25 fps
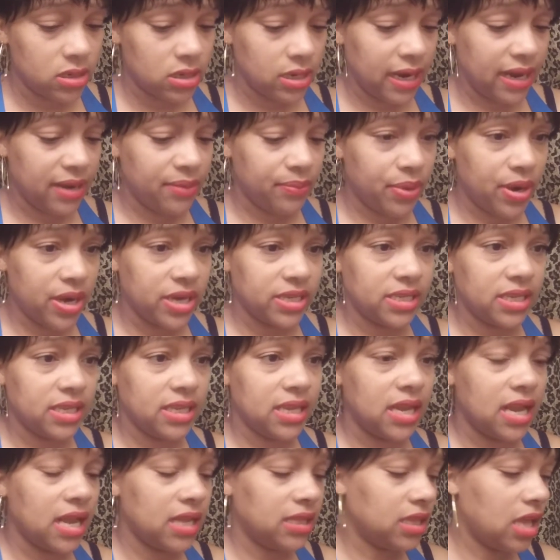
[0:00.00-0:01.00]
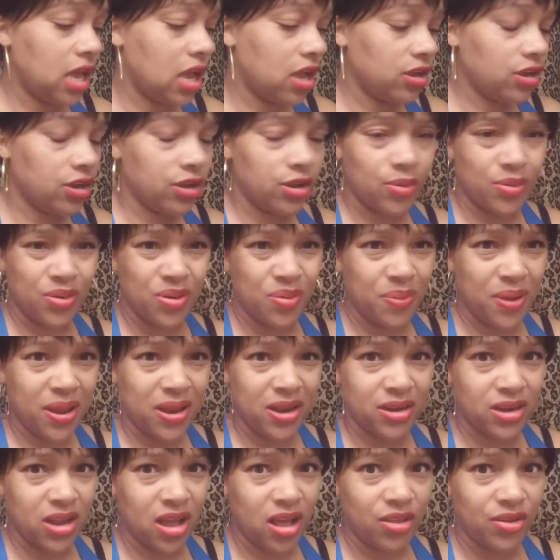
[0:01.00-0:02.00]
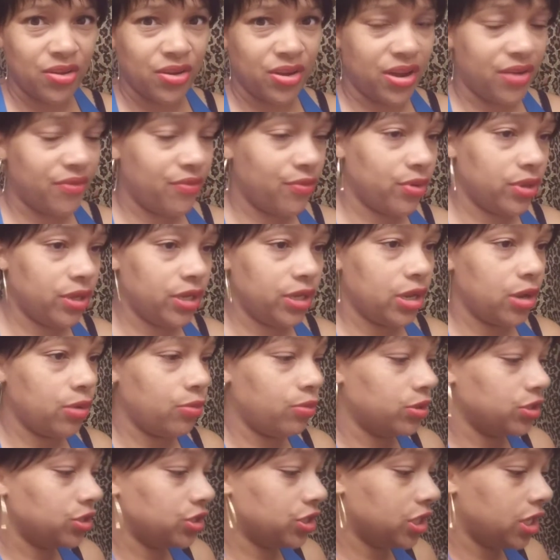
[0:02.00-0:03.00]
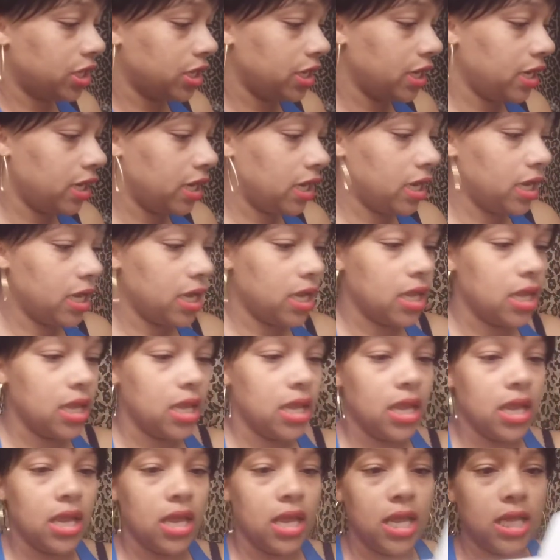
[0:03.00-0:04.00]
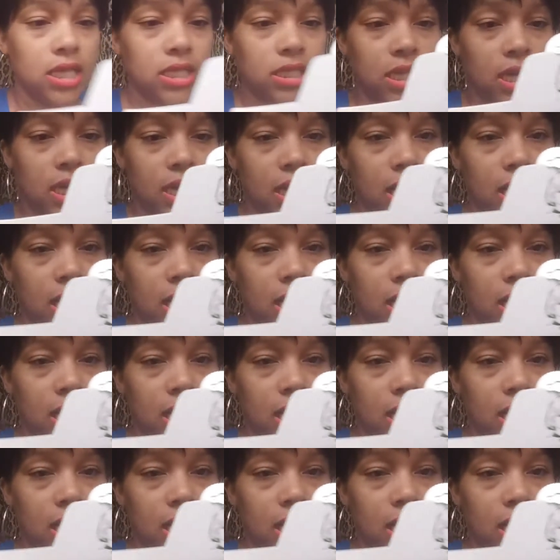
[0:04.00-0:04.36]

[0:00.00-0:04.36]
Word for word: in person than I thought. You know, you're paying a dollar, you never really know what you're going to get. So I